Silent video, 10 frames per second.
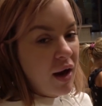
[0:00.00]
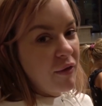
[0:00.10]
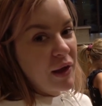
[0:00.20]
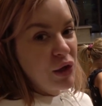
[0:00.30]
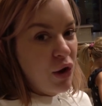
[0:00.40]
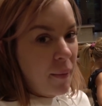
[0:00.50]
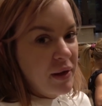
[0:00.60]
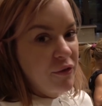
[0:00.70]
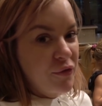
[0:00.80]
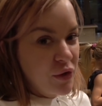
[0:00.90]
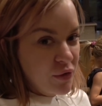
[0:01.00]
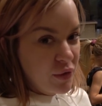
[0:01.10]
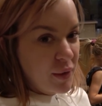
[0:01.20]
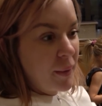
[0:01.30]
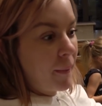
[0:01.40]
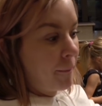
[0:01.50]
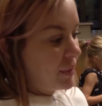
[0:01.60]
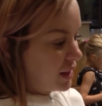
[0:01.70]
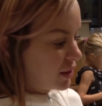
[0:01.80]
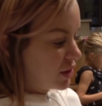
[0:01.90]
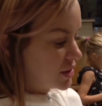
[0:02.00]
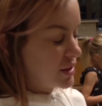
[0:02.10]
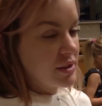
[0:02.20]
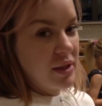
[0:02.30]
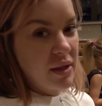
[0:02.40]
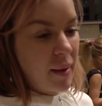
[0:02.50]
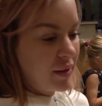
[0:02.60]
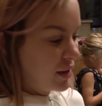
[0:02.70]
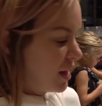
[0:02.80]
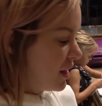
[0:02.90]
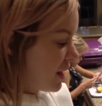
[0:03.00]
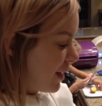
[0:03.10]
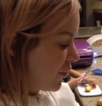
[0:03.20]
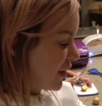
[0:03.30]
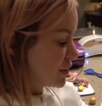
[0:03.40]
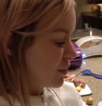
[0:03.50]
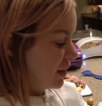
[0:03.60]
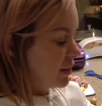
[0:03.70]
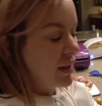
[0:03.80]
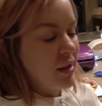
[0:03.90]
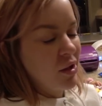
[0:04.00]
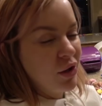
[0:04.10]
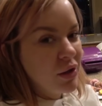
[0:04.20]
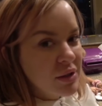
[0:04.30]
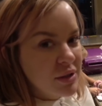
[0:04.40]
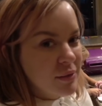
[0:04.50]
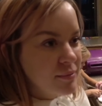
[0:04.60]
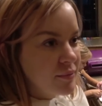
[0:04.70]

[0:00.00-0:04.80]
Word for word: of like yummy food being cooked. Because I mean, I don't think it's really being cooked,